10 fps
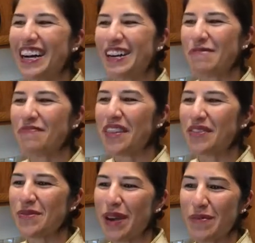um,
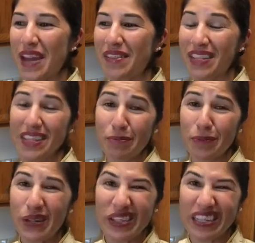if you might be having some
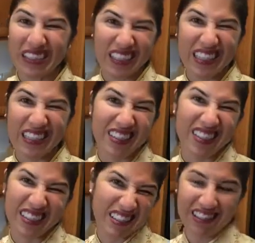bloating or
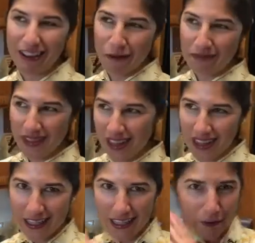issues or you know,
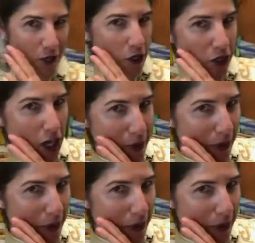stuff we don't talk